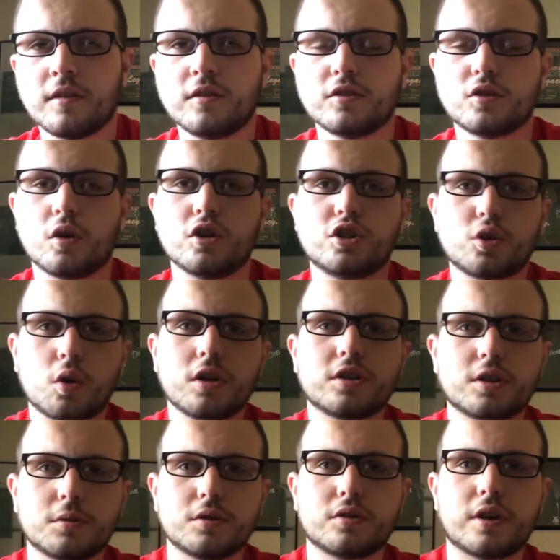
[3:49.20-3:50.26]
So a
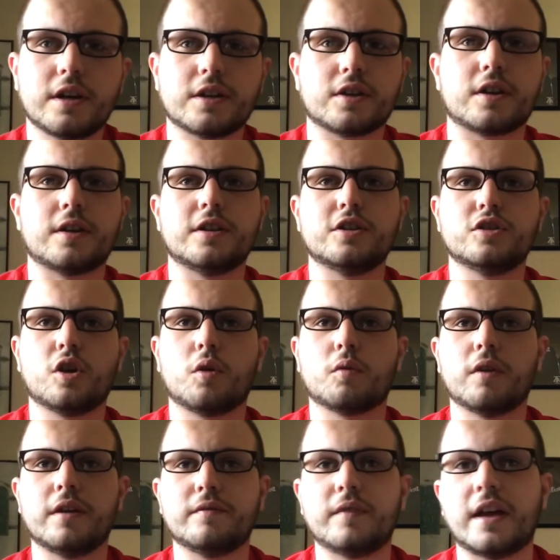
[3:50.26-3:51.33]
short-term trader,
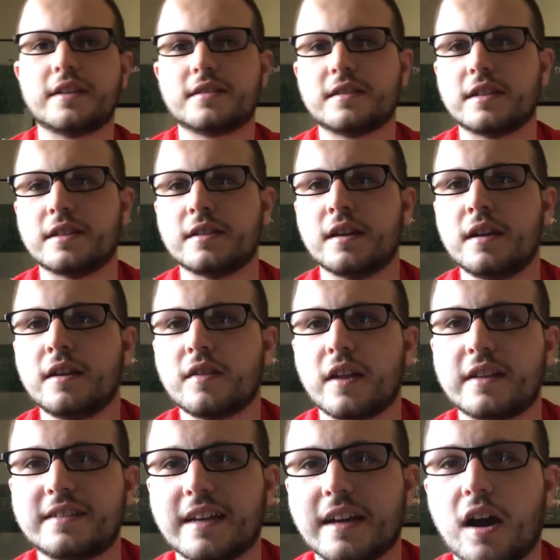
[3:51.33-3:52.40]
invest in,
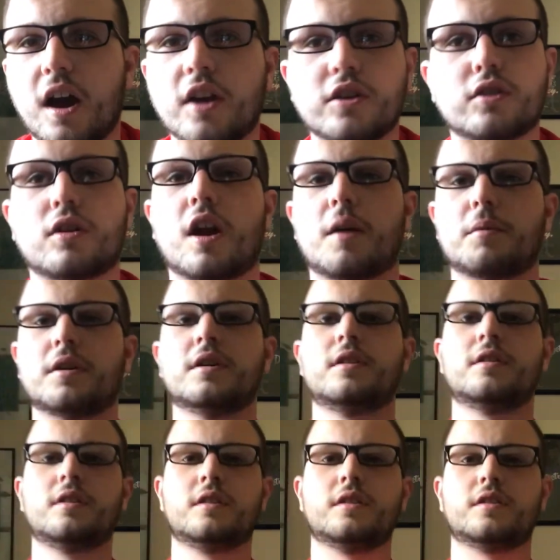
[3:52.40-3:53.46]
let's say, Under Armour,
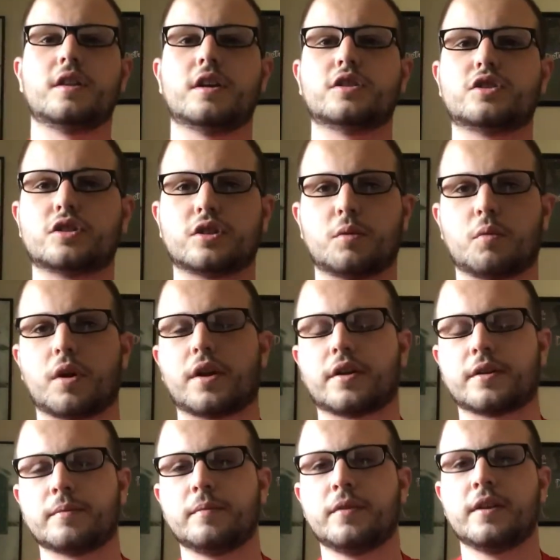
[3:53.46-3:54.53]
the shirt I'm
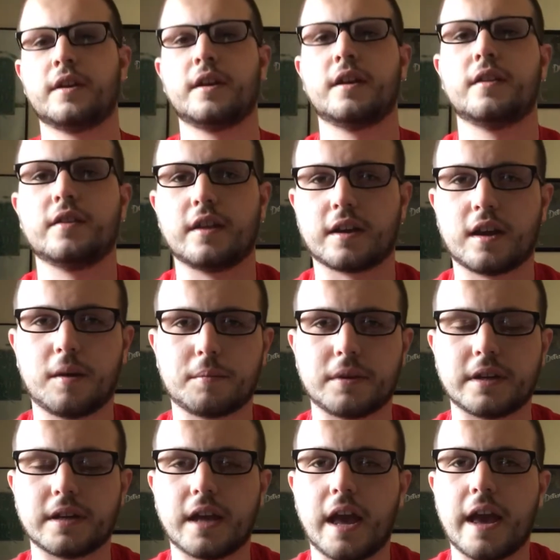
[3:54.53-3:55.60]
wearing, the
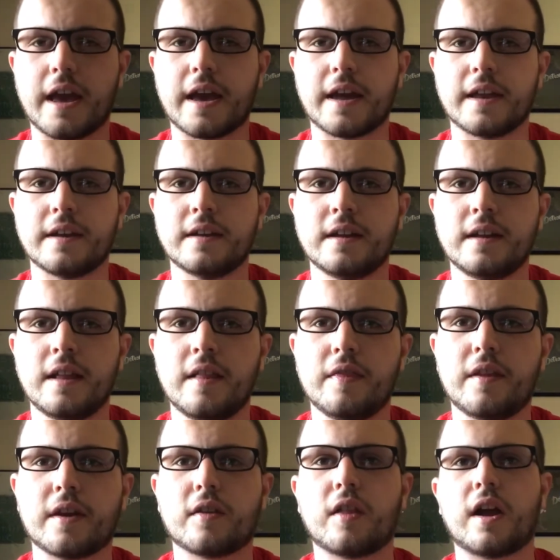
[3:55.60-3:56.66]
company, and
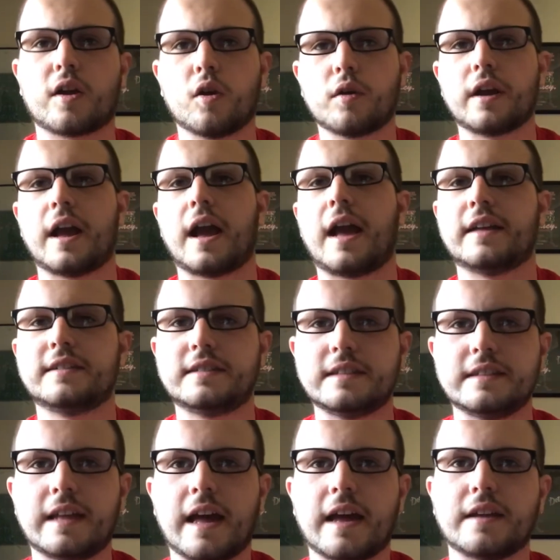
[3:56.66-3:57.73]
they're like, okay, I
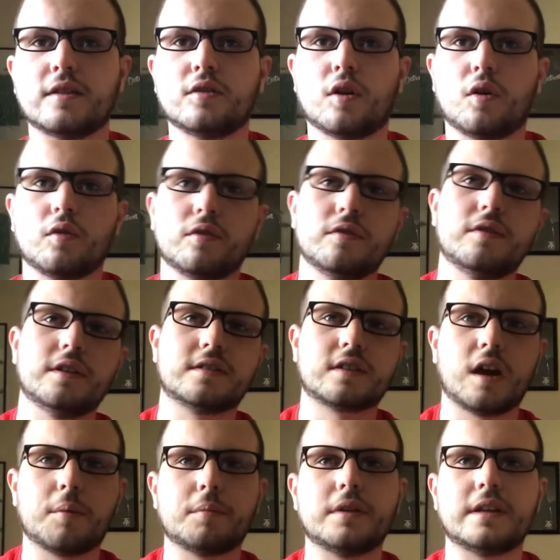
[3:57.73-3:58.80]
see that this
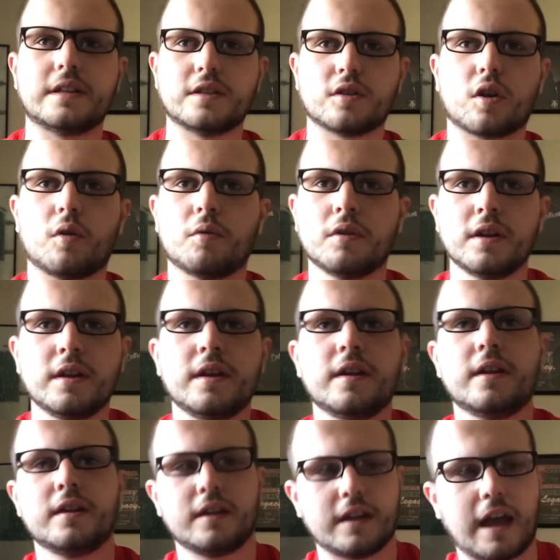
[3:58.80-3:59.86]
company
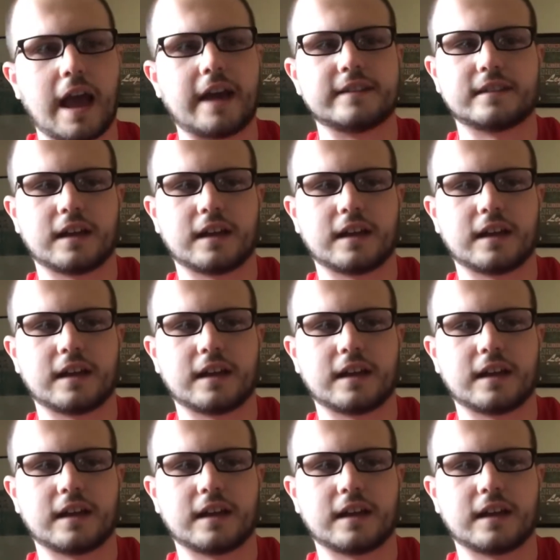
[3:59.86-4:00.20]
has